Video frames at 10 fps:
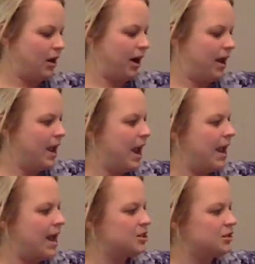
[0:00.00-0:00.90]
All right,
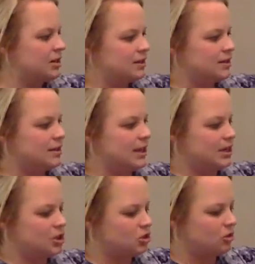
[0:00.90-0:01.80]
and as you can see,
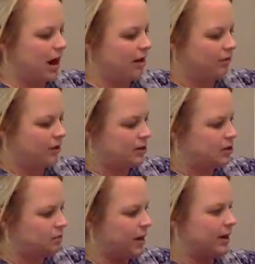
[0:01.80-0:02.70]
it's traveling
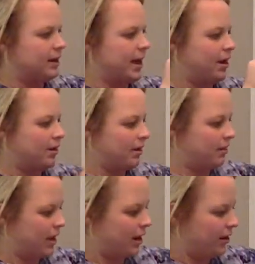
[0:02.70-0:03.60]
its way down
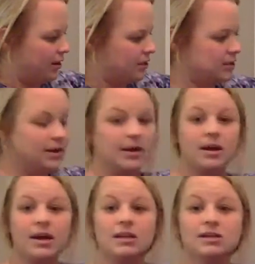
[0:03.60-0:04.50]
in there.
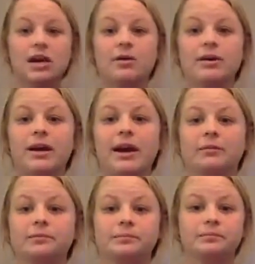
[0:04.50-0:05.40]
It's going
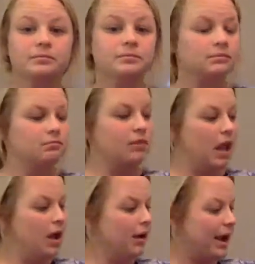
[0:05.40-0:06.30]
down.
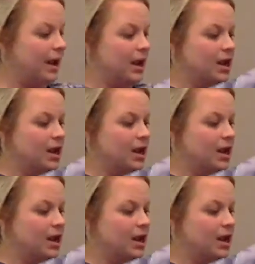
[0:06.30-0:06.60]
Okay,